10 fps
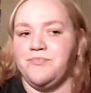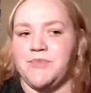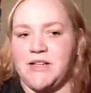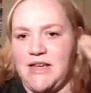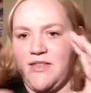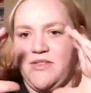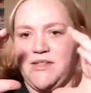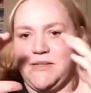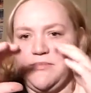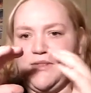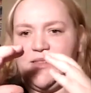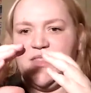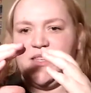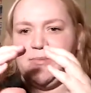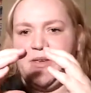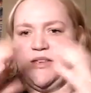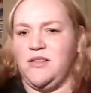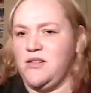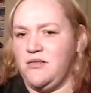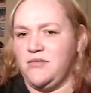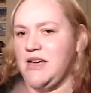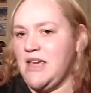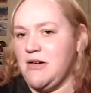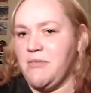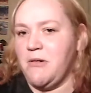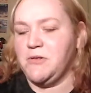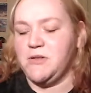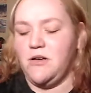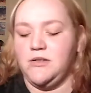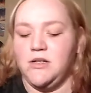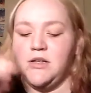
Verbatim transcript: That's like this big, you know, I can't remember what it's called.